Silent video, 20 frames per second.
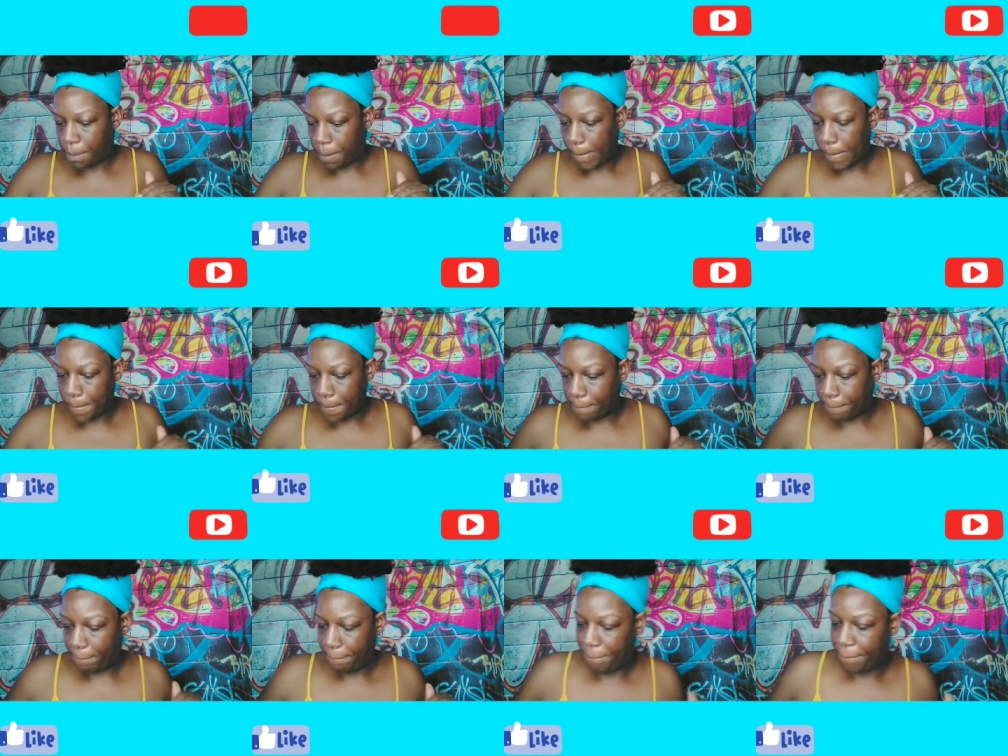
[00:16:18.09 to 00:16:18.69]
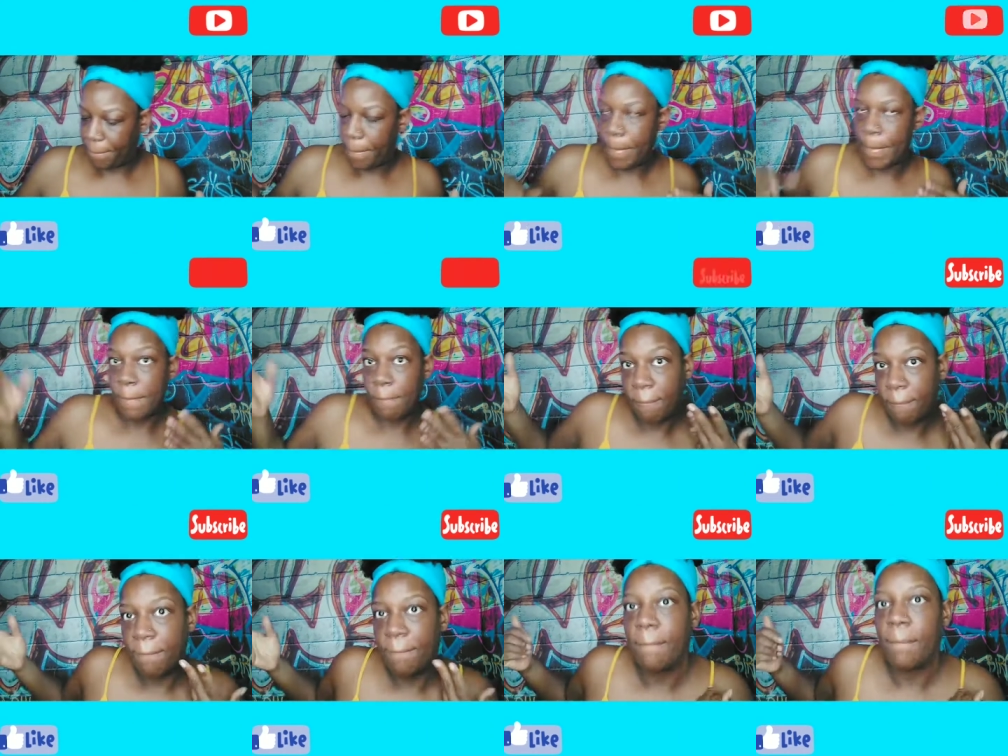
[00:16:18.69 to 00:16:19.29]

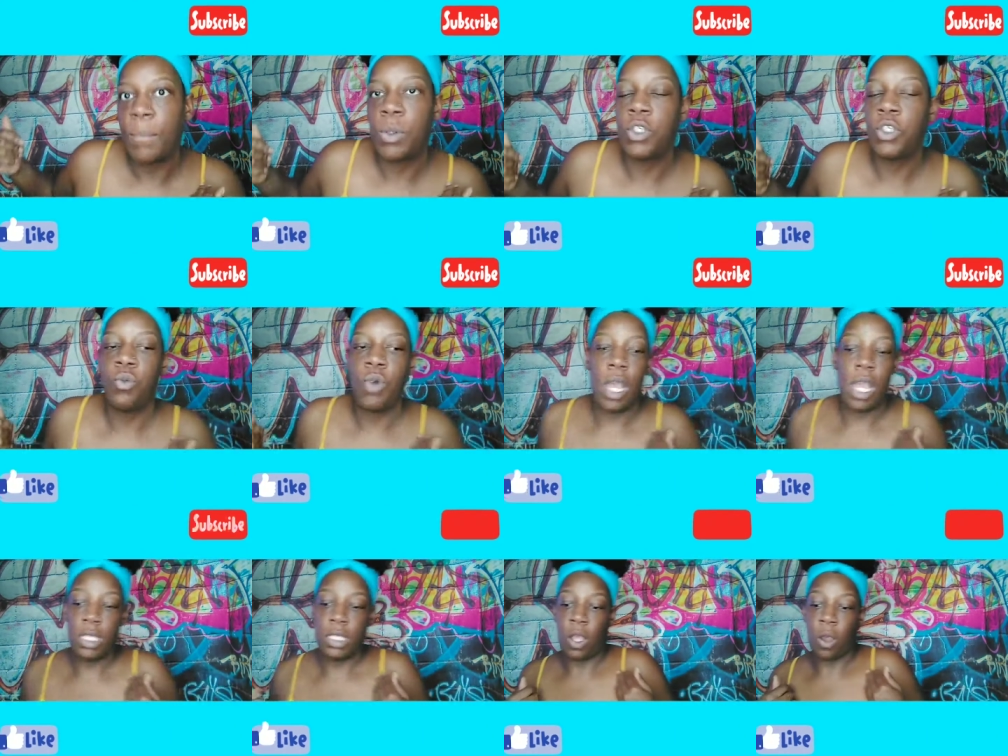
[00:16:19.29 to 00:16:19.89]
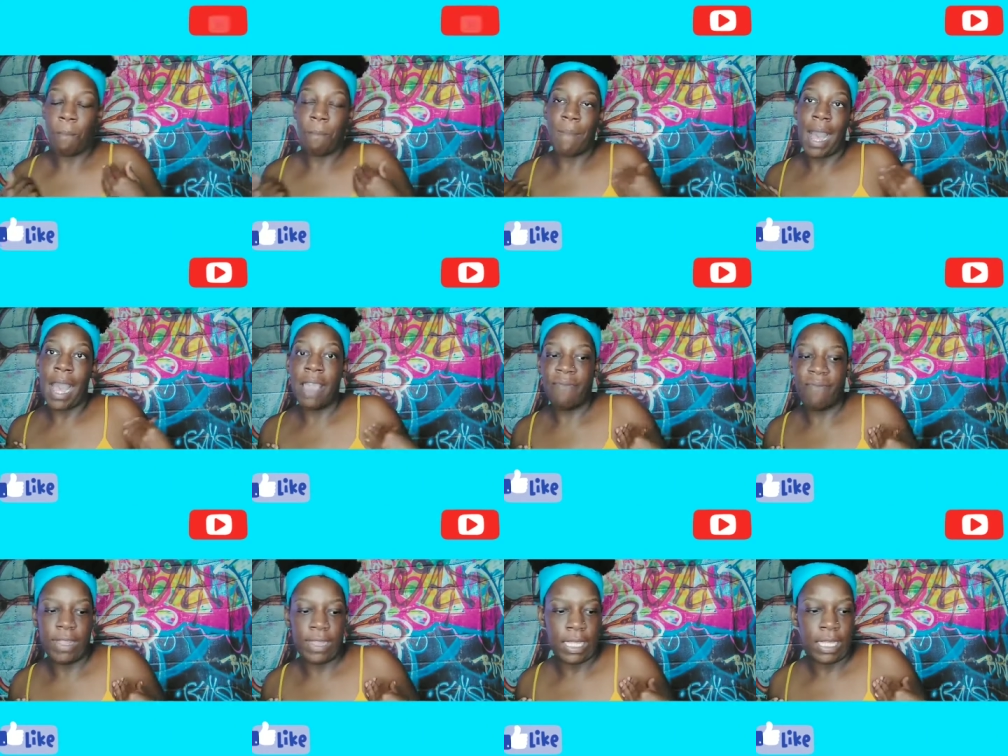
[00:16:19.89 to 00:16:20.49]
What you want. So
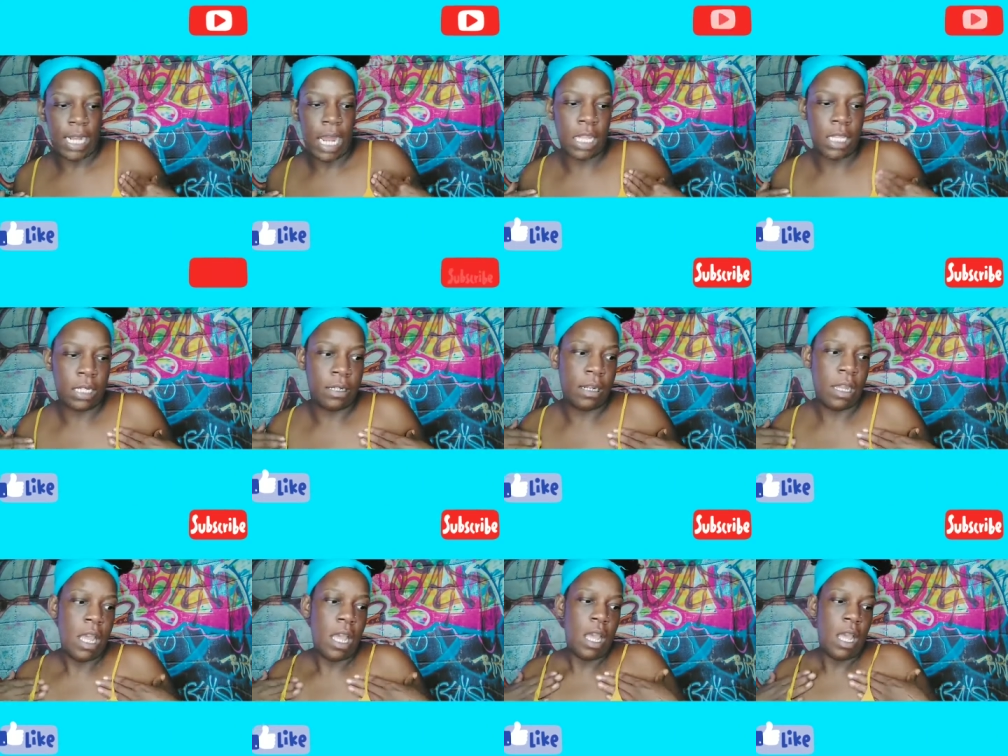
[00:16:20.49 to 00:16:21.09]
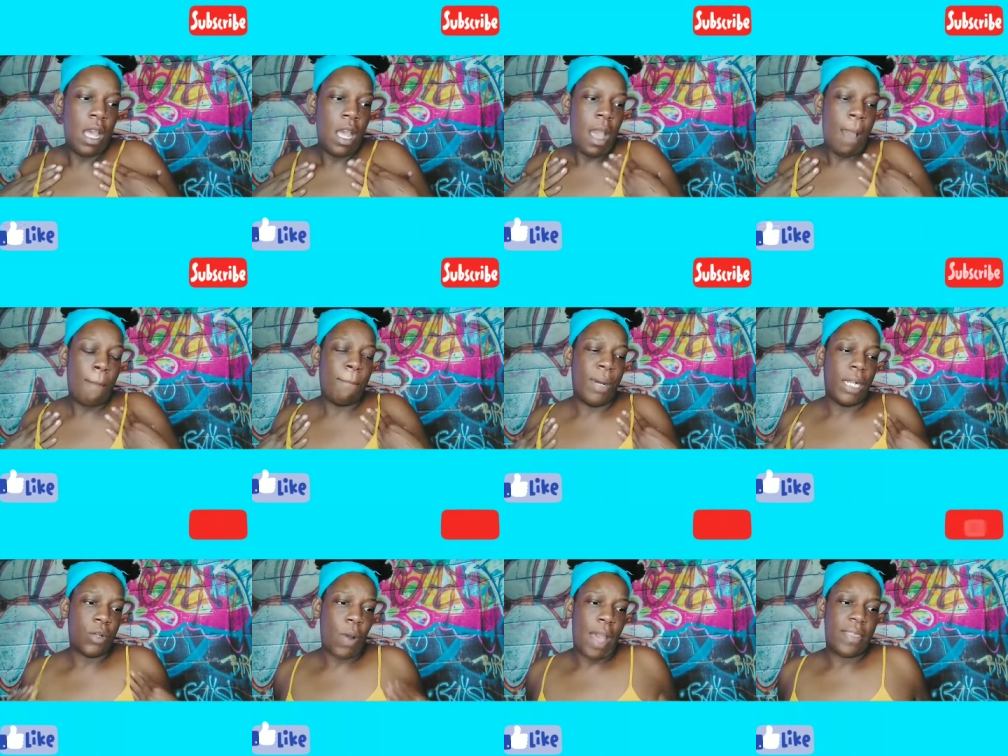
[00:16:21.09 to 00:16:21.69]
my $50
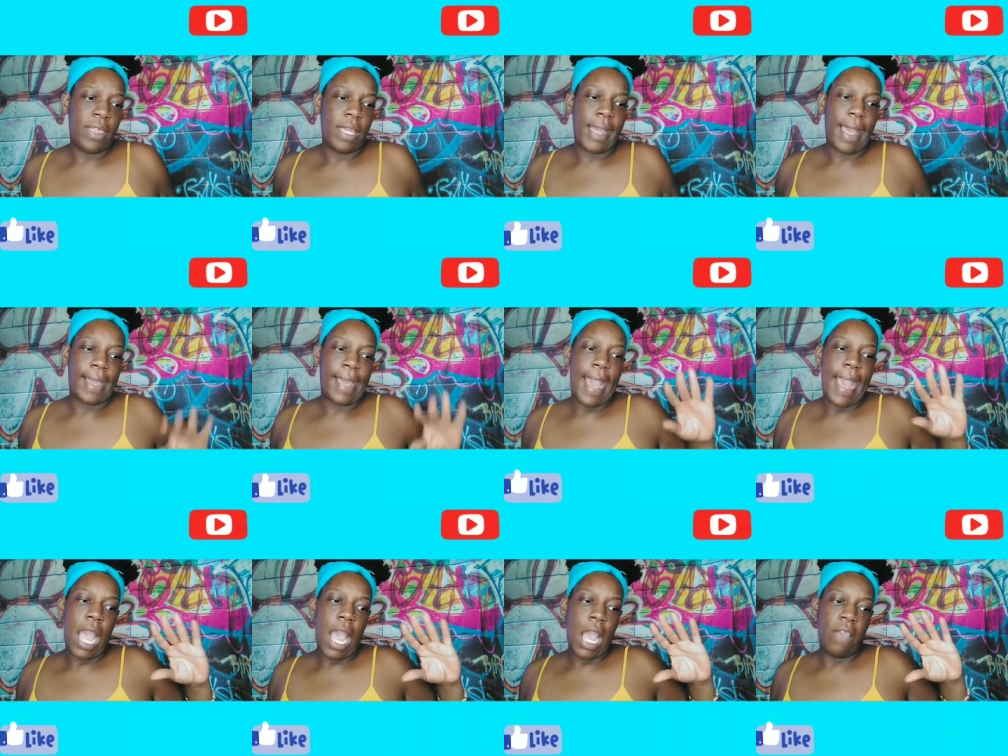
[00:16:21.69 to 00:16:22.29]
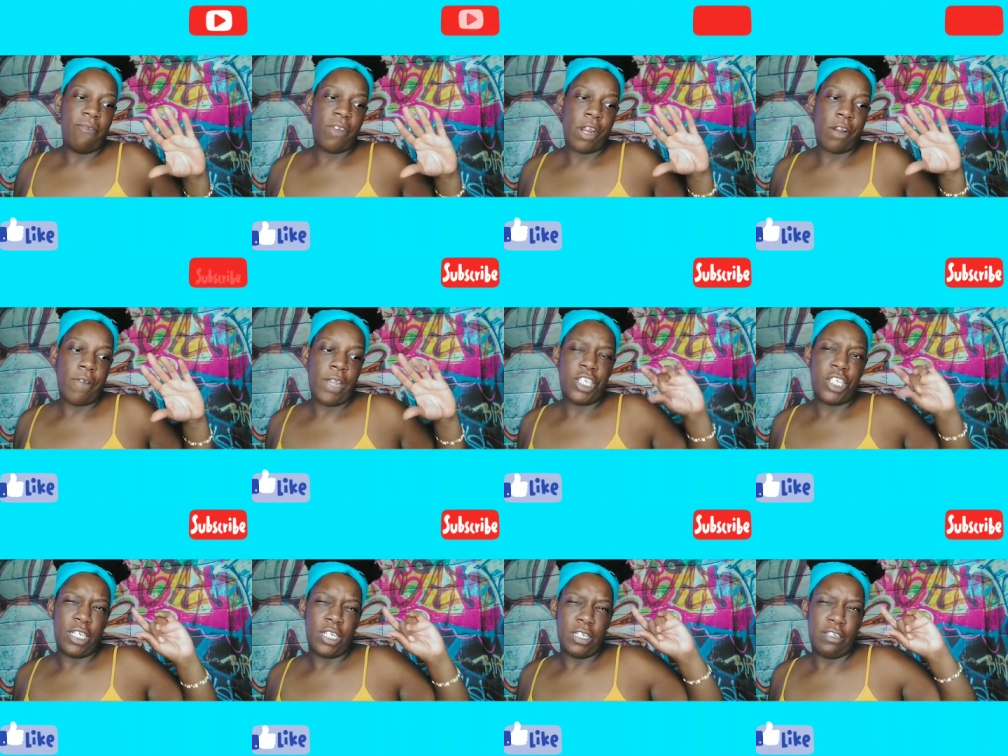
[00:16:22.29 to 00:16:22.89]
bundle, I think I got
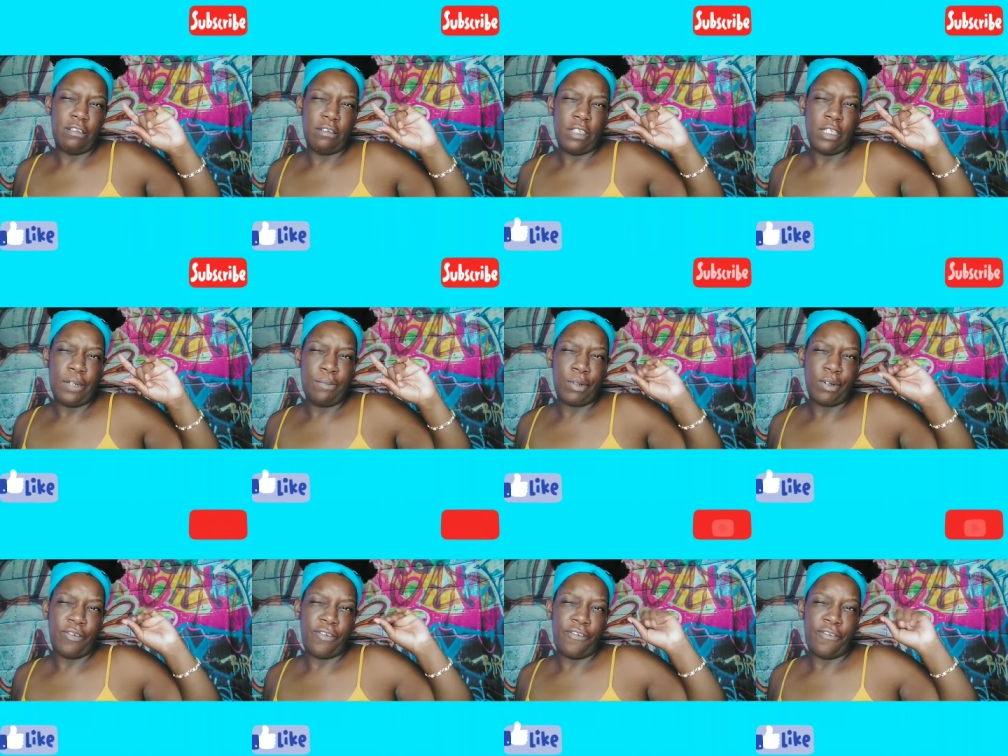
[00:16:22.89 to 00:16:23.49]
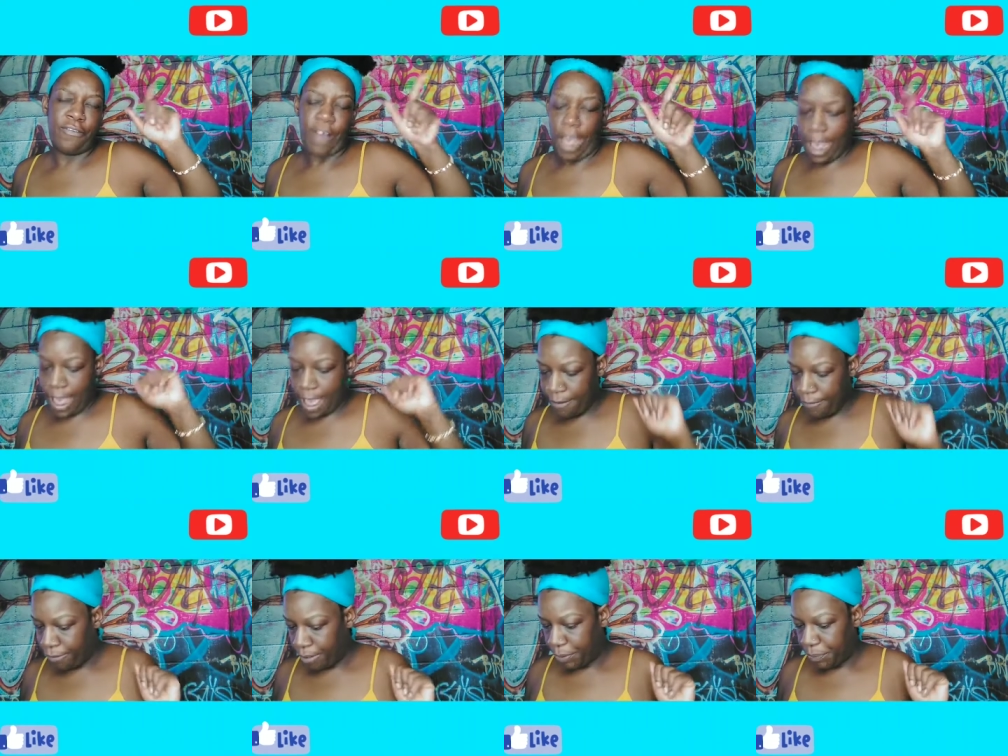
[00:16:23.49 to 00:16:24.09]
variation number
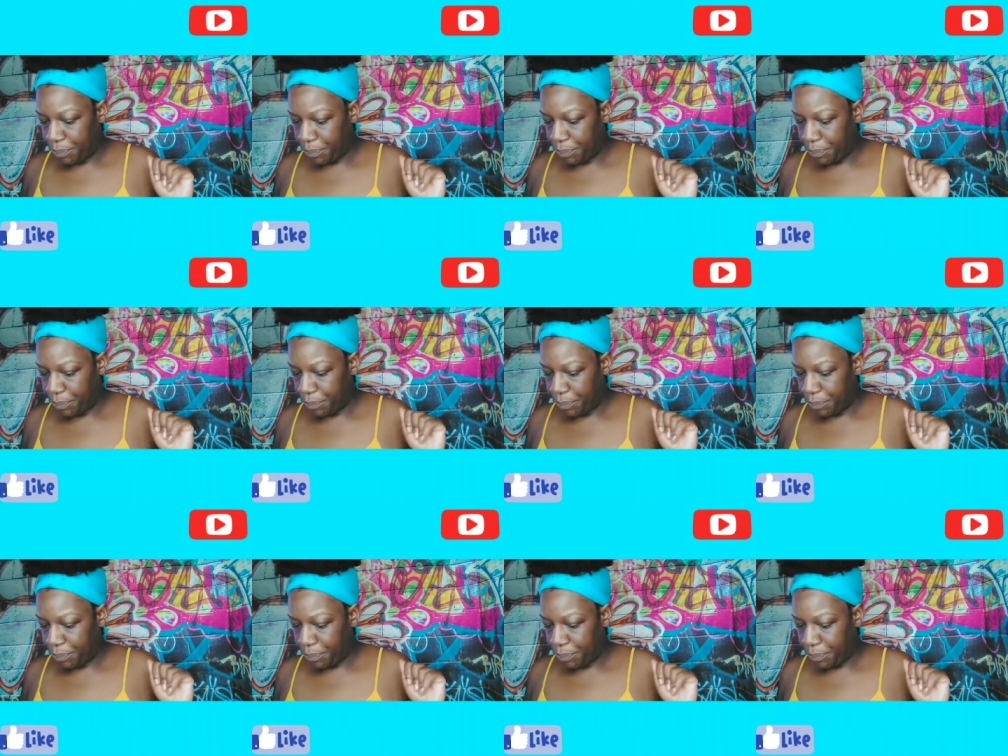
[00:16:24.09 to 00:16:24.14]
five.